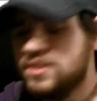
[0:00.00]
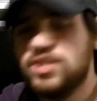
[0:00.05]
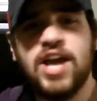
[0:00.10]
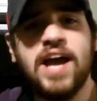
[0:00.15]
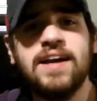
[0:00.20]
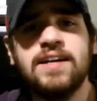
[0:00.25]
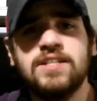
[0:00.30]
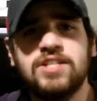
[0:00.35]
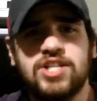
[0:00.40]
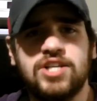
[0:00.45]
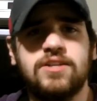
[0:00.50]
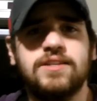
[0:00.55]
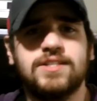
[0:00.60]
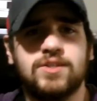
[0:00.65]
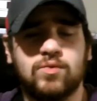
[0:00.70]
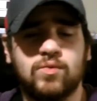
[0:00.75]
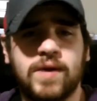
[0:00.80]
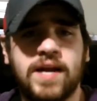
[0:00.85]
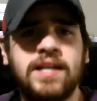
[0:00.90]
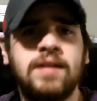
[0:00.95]
Jack and Jill
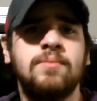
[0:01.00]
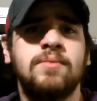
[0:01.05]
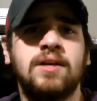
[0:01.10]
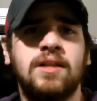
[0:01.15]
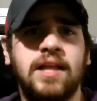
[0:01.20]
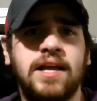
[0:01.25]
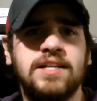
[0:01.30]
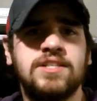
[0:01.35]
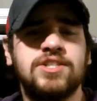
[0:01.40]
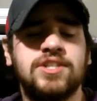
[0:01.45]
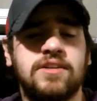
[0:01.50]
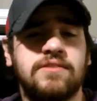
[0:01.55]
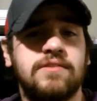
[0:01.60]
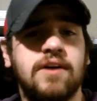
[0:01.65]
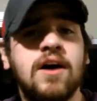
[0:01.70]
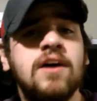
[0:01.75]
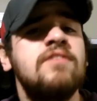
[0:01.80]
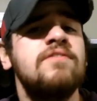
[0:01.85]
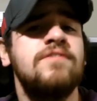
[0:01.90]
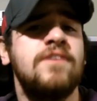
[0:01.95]
is a random collection
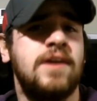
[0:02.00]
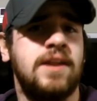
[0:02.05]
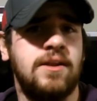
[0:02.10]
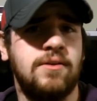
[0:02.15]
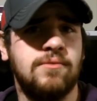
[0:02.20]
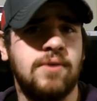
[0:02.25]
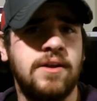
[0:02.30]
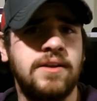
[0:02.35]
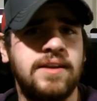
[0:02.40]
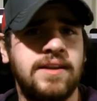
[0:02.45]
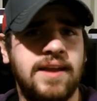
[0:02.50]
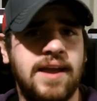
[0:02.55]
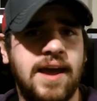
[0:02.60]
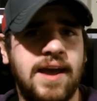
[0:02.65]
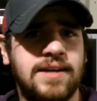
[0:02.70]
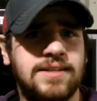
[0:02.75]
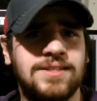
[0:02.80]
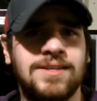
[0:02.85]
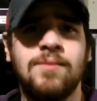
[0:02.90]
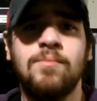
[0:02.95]
of unfunny running
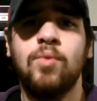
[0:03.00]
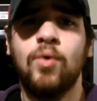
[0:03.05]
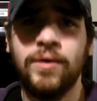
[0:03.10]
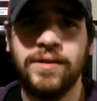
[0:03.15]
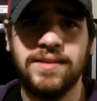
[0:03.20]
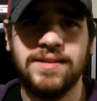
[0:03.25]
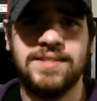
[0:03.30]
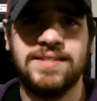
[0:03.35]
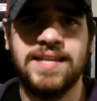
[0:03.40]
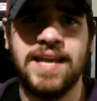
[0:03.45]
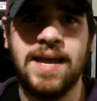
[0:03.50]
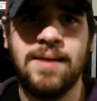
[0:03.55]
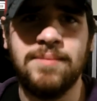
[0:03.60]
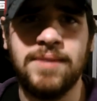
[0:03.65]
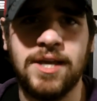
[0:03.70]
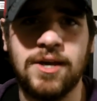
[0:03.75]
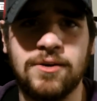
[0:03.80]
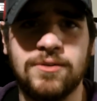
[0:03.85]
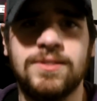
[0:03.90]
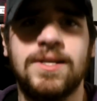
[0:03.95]
gags, pointless
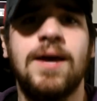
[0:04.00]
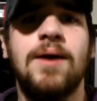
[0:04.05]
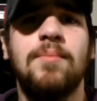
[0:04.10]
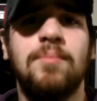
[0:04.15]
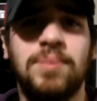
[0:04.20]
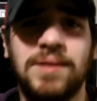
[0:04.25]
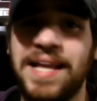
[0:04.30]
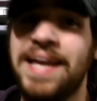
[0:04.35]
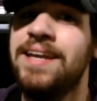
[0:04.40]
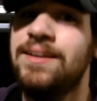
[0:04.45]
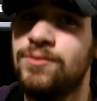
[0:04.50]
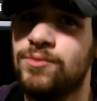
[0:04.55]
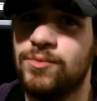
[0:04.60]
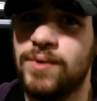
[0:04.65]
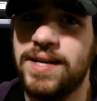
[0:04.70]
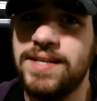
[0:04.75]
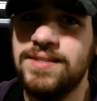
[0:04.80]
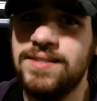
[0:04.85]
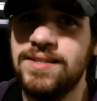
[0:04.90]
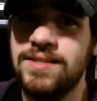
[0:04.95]
cameos,
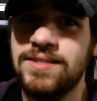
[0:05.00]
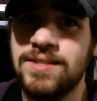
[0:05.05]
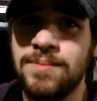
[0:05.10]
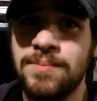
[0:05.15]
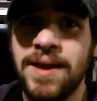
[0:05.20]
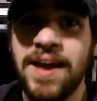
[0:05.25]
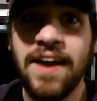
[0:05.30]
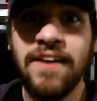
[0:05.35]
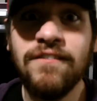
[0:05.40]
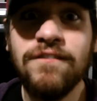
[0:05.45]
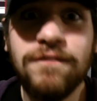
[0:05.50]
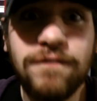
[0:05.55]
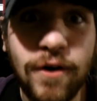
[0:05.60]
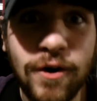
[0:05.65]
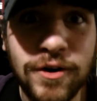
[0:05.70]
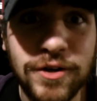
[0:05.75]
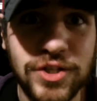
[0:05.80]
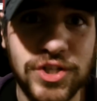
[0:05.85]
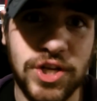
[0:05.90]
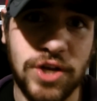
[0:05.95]
blatant racism, and
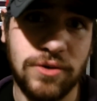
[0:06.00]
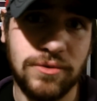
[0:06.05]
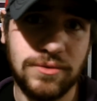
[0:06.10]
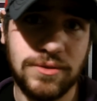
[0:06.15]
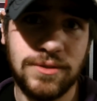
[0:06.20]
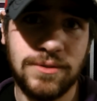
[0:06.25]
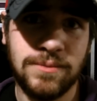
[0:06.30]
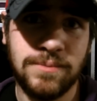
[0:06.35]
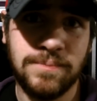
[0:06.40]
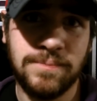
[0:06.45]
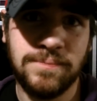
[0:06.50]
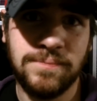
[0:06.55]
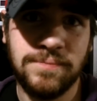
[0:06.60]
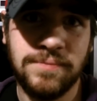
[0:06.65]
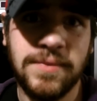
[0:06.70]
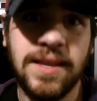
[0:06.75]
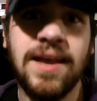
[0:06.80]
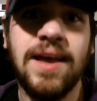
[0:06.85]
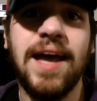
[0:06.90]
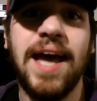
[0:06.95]
fart jokes.
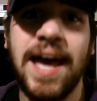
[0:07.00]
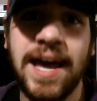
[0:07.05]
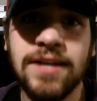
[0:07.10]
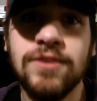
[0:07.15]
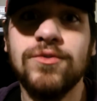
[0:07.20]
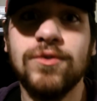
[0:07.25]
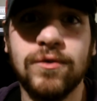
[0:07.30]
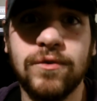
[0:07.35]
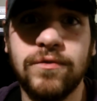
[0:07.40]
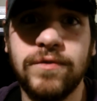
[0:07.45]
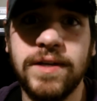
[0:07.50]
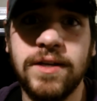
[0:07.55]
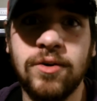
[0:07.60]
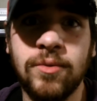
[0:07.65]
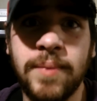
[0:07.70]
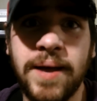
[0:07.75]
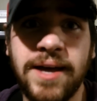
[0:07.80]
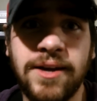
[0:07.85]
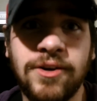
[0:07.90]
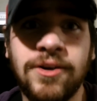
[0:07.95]
Actual
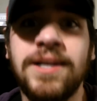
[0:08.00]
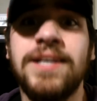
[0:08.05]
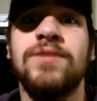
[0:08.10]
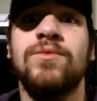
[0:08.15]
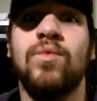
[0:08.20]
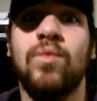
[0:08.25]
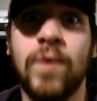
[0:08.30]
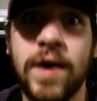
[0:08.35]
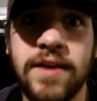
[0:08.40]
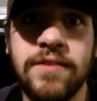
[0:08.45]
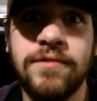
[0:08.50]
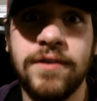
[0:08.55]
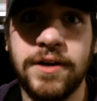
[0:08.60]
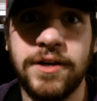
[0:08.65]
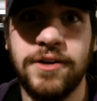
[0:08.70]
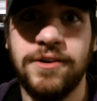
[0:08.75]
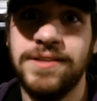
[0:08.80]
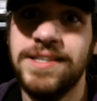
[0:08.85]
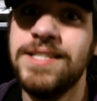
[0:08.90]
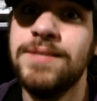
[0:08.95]
fecal matter is way
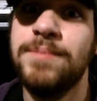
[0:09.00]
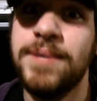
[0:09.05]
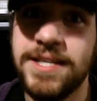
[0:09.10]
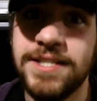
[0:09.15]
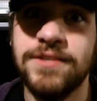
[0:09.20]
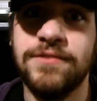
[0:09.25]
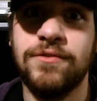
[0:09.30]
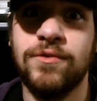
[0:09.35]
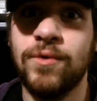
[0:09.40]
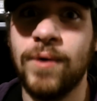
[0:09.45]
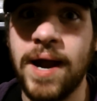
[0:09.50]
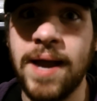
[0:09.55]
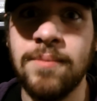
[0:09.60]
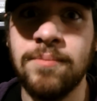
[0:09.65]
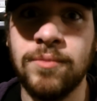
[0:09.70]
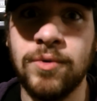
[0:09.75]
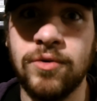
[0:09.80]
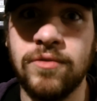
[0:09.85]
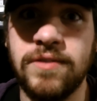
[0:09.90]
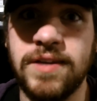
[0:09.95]
funnier in this piece of
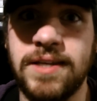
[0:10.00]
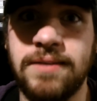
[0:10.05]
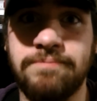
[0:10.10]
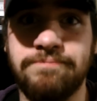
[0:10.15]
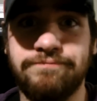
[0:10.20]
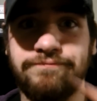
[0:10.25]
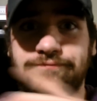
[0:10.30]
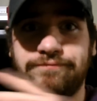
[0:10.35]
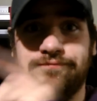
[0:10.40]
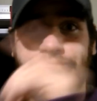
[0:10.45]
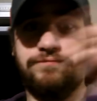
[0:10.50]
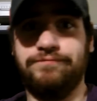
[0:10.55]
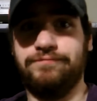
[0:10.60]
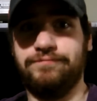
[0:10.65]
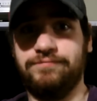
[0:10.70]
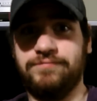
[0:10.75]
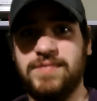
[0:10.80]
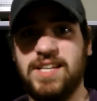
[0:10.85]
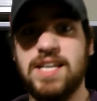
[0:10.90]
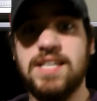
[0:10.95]
crap movie.
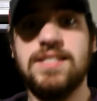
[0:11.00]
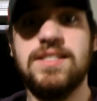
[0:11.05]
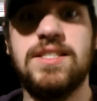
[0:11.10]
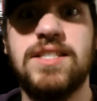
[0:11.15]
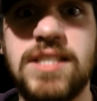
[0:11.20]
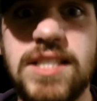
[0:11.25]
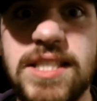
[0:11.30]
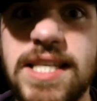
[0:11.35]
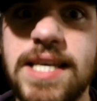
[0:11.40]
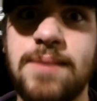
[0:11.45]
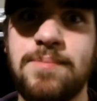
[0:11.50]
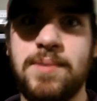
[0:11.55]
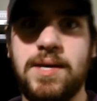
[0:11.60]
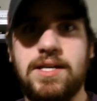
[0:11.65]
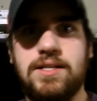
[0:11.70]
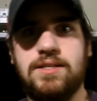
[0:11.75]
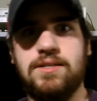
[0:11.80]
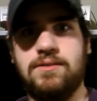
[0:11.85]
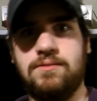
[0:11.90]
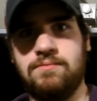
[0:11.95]
Skip
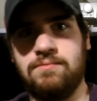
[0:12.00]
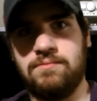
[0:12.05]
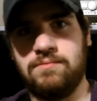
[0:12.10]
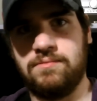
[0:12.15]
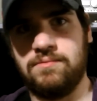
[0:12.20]
it.